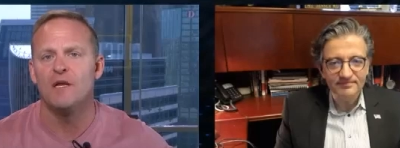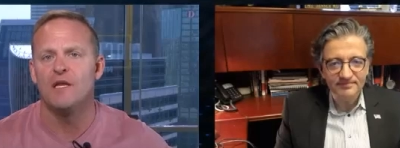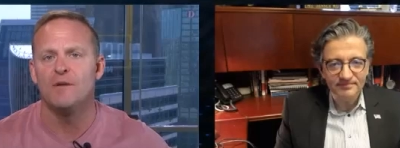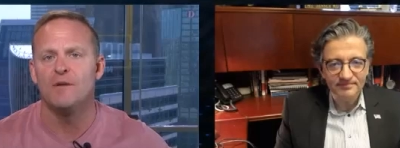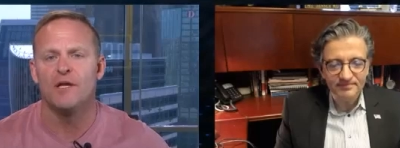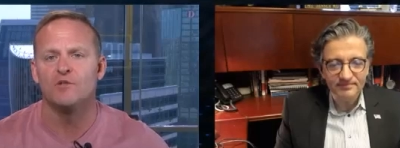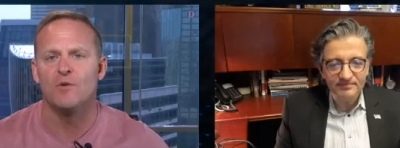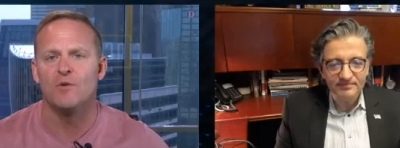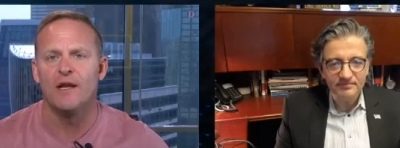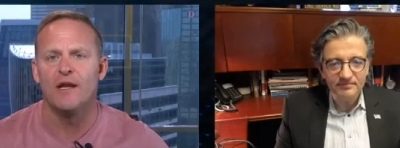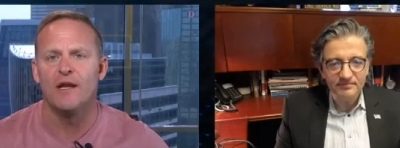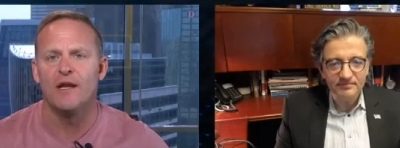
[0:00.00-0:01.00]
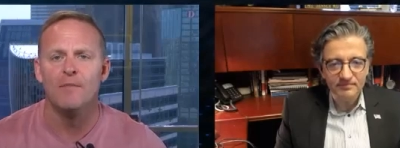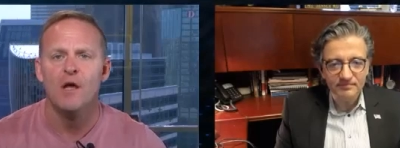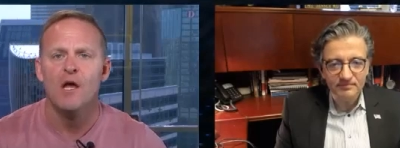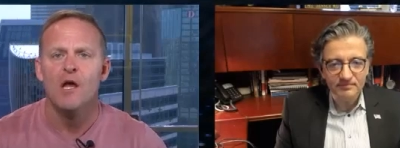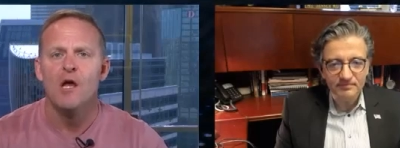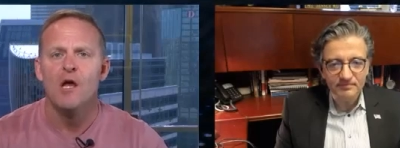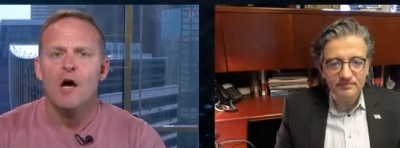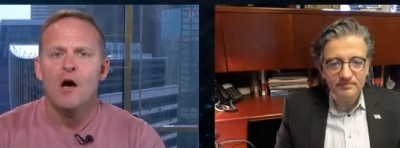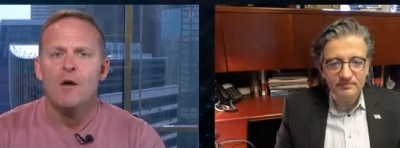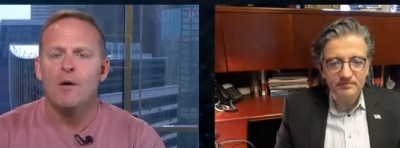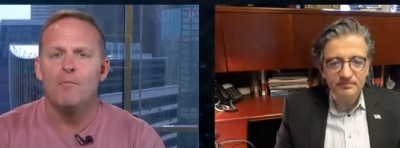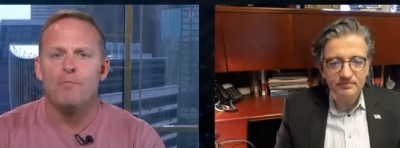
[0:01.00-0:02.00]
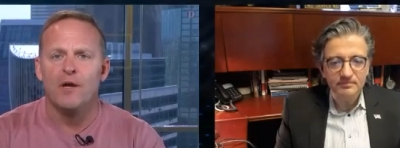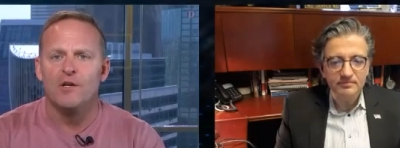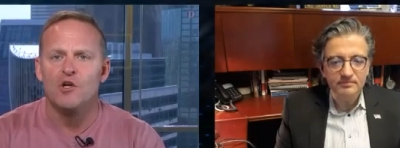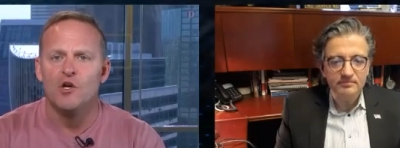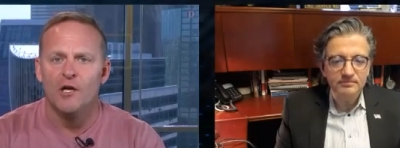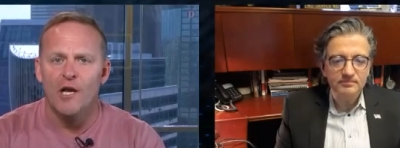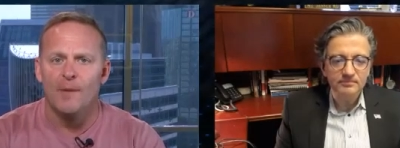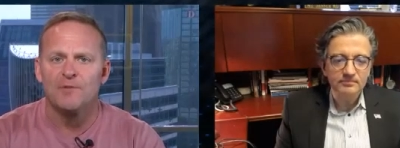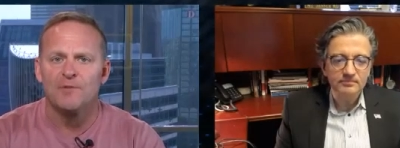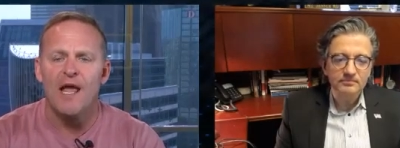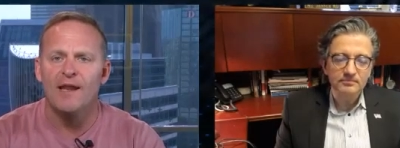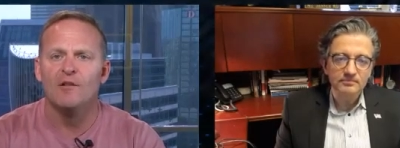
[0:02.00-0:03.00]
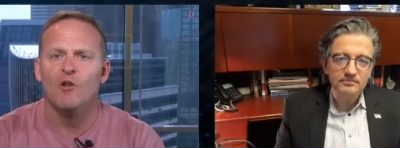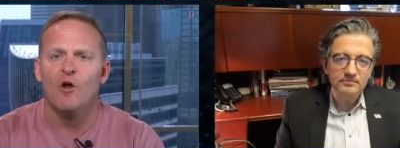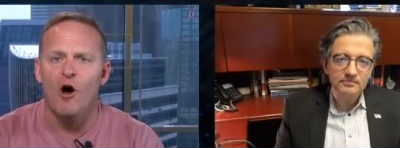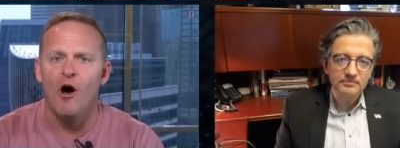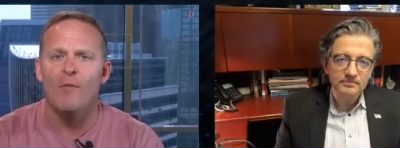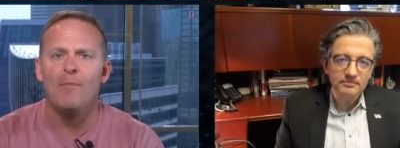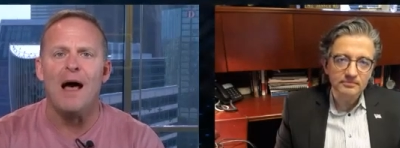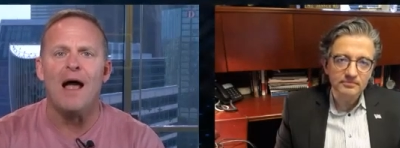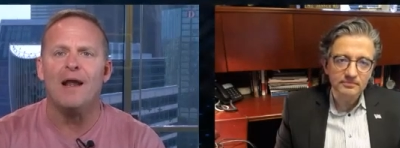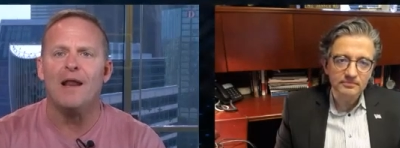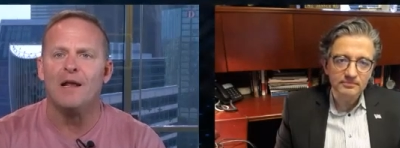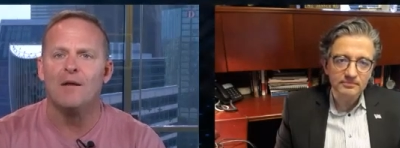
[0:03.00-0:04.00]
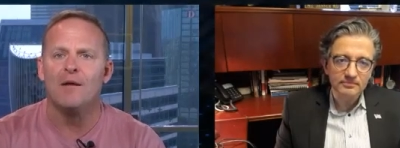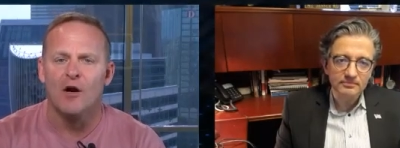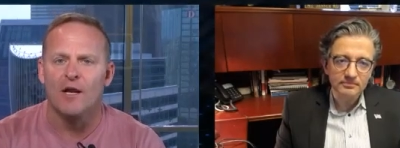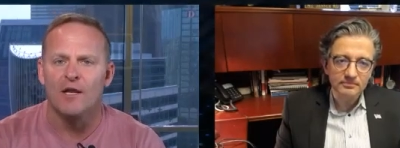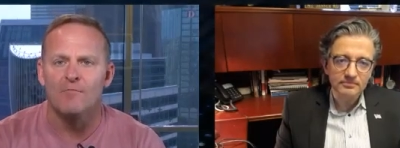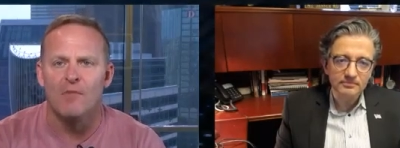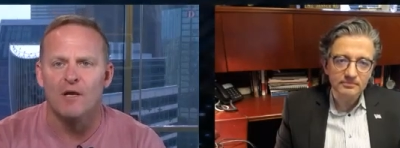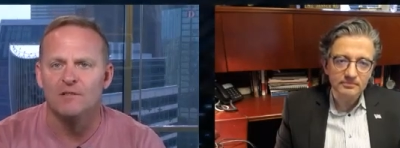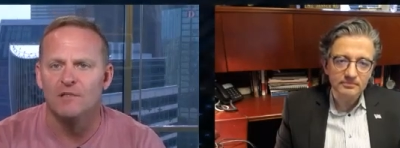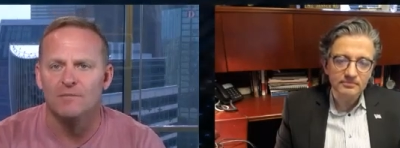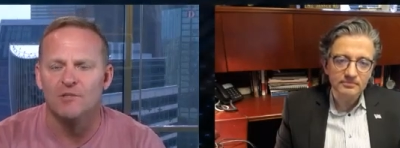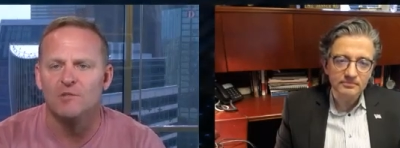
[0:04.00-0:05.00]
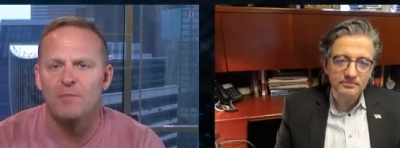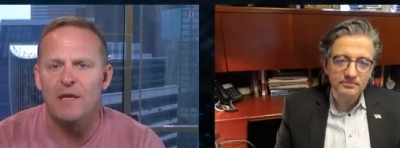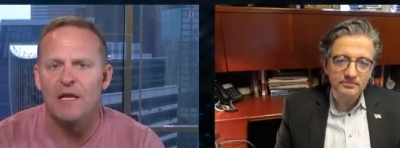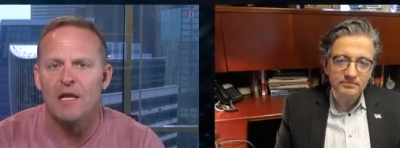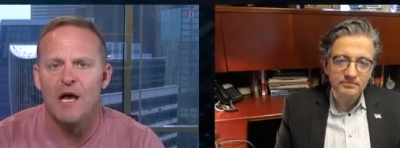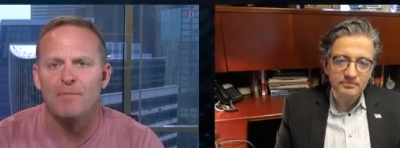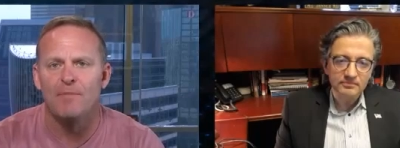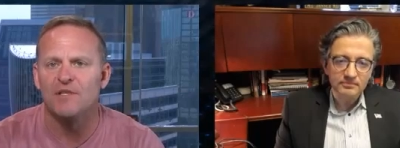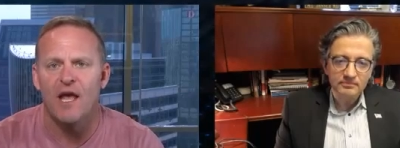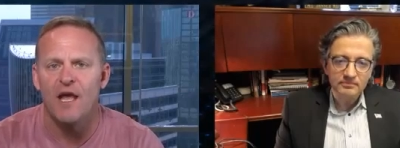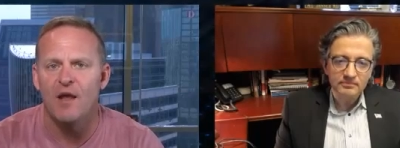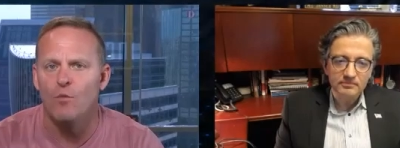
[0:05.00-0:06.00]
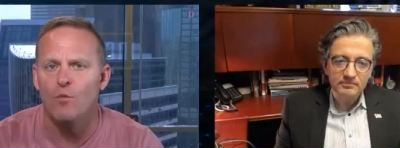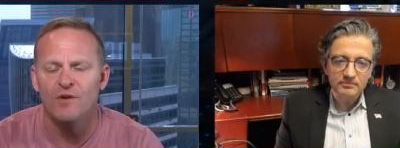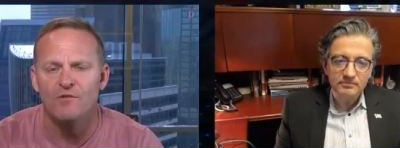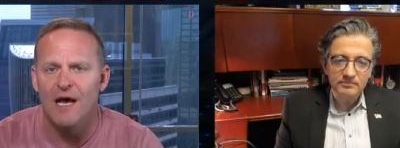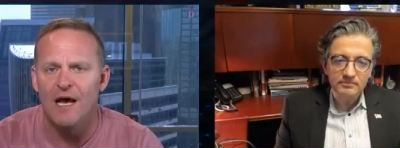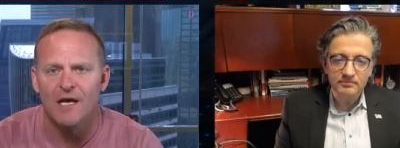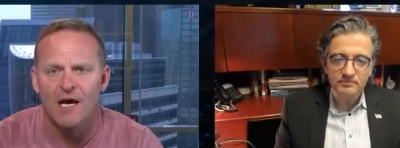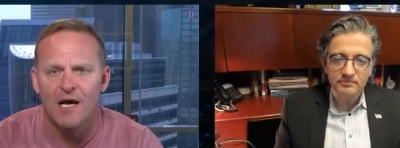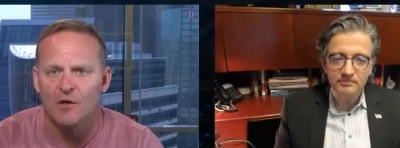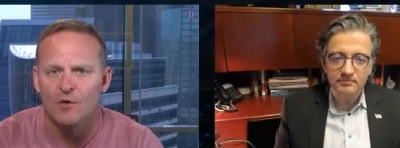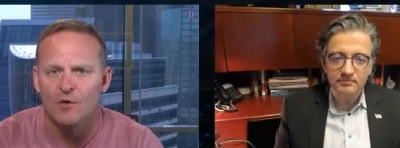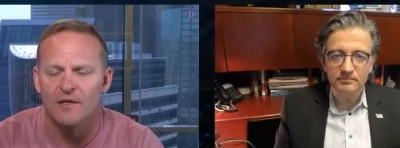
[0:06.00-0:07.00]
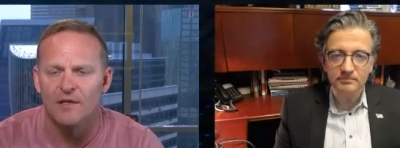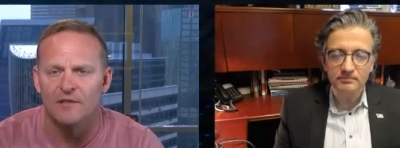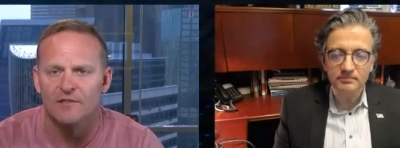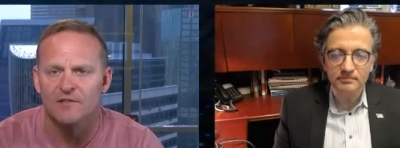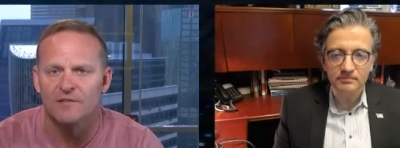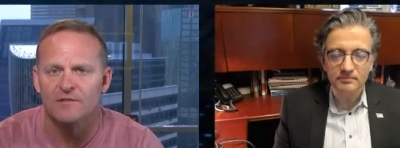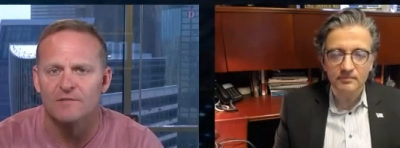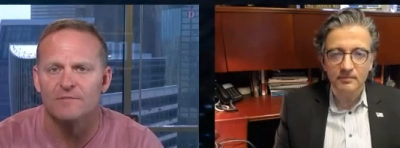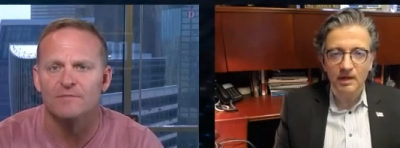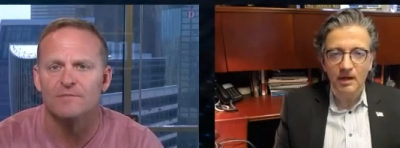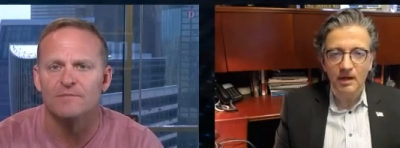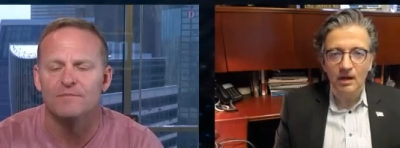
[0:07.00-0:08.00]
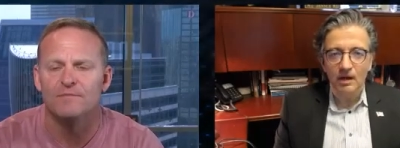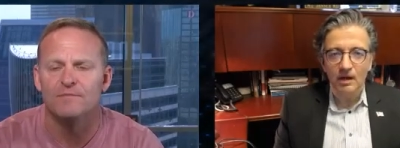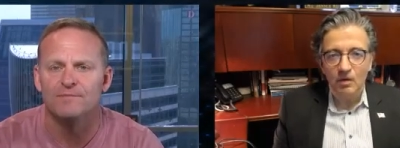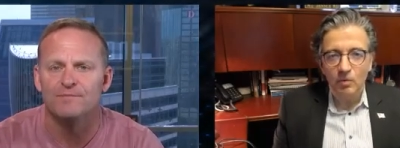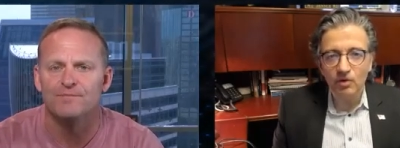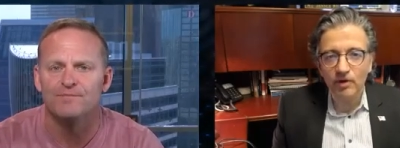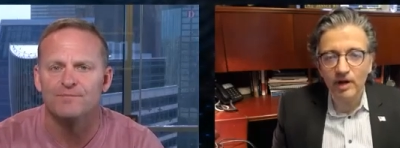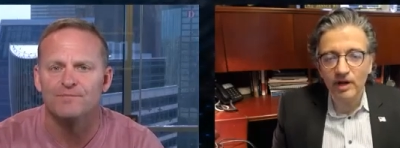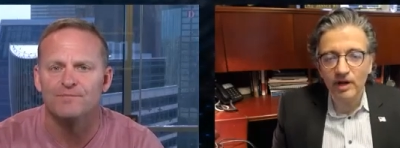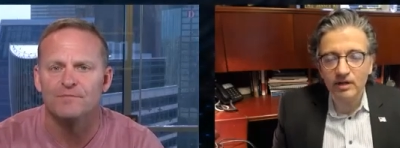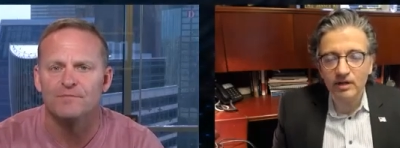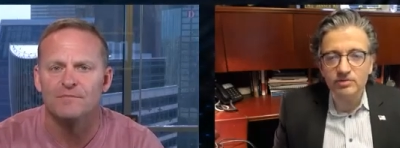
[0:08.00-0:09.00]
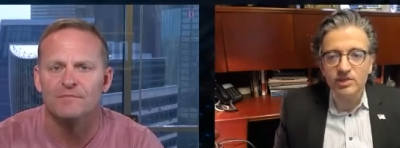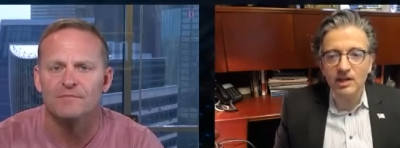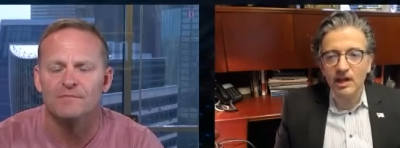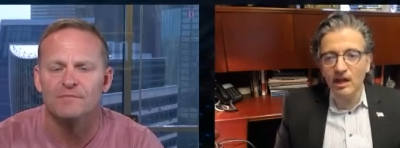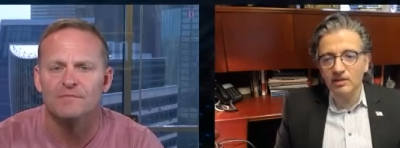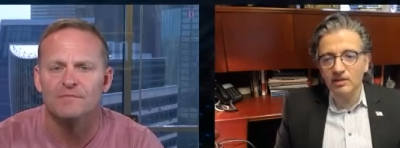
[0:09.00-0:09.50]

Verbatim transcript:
Speaker 1: media plays right into them. But but good, upstanding, law-abiding American Muslims to speak up and say, hey, we do not tolerate this.
Speaker 2: Well, Grant, here's the